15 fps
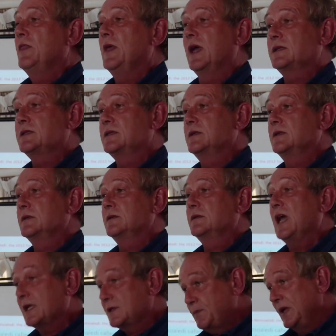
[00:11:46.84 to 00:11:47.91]
that's,
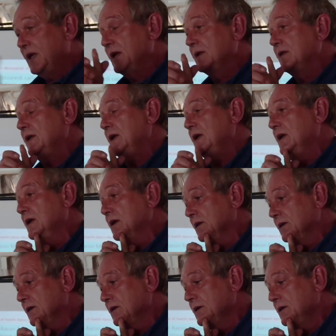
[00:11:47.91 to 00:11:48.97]
that being the
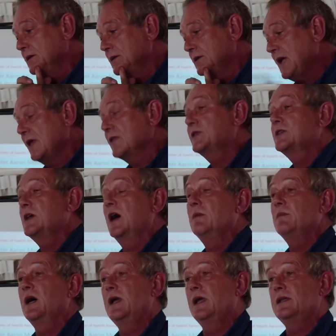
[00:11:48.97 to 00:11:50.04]
10th
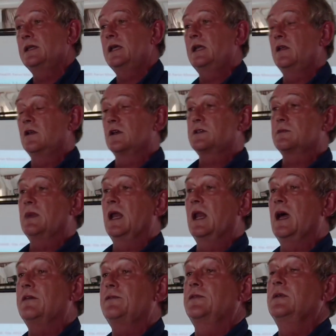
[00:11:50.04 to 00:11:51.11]
time I had nearly lost my
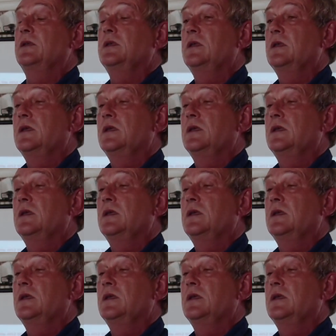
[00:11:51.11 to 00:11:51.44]
life,